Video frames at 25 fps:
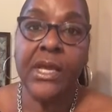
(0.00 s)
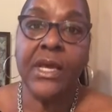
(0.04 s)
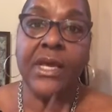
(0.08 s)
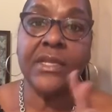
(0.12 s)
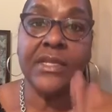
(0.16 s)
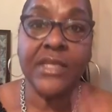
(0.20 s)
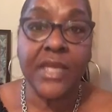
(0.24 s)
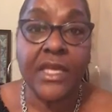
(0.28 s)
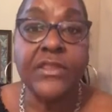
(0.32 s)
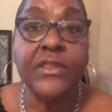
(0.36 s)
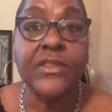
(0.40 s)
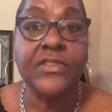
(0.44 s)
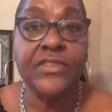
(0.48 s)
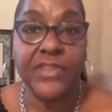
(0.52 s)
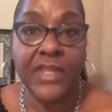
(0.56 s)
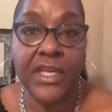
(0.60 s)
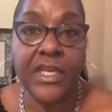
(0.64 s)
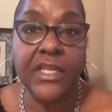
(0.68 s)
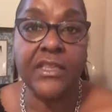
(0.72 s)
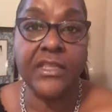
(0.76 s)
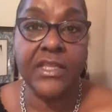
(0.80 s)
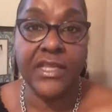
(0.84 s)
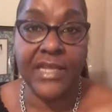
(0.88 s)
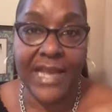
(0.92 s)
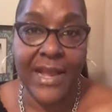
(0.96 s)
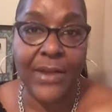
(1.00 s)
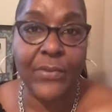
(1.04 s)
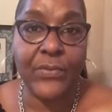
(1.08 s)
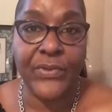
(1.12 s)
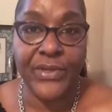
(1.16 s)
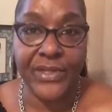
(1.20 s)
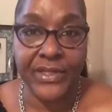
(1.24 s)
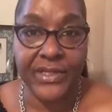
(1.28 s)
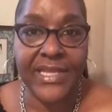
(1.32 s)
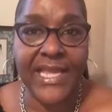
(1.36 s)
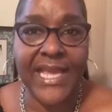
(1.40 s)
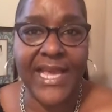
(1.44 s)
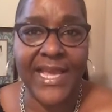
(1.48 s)
Another thing that I
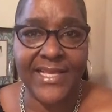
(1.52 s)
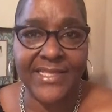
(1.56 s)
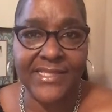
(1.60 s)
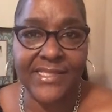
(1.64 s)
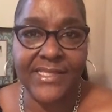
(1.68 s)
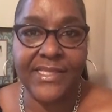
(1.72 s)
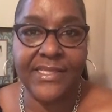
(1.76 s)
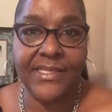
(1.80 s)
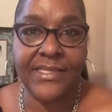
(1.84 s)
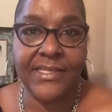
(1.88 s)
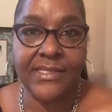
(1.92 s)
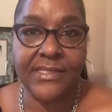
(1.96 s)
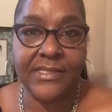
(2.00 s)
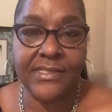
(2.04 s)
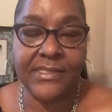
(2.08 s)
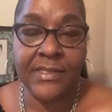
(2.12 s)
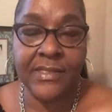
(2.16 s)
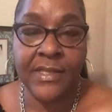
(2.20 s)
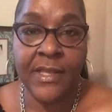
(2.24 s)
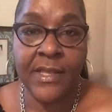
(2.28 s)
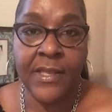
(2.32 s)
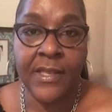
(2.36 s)
realize is